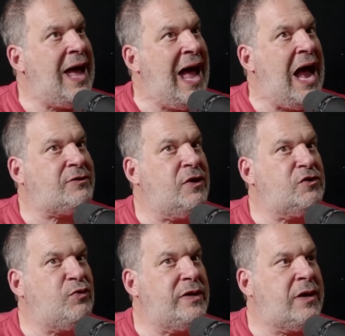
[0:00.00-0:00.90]

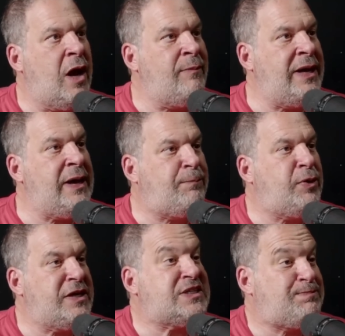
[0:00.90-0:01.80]
actors would come in and
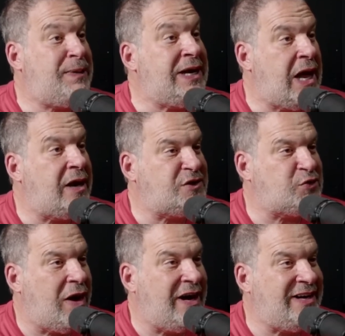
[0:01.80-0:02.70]
put a spin on his
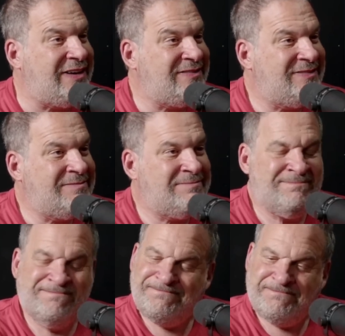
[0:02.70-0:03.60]
writing,
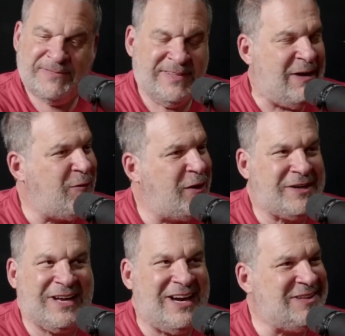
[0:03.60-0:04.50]
they
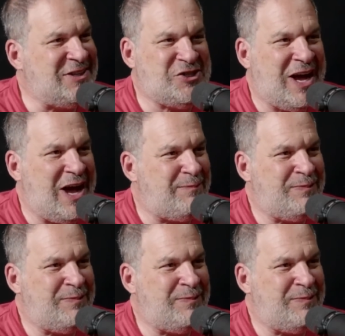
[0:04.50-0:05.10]
weren't getting the job.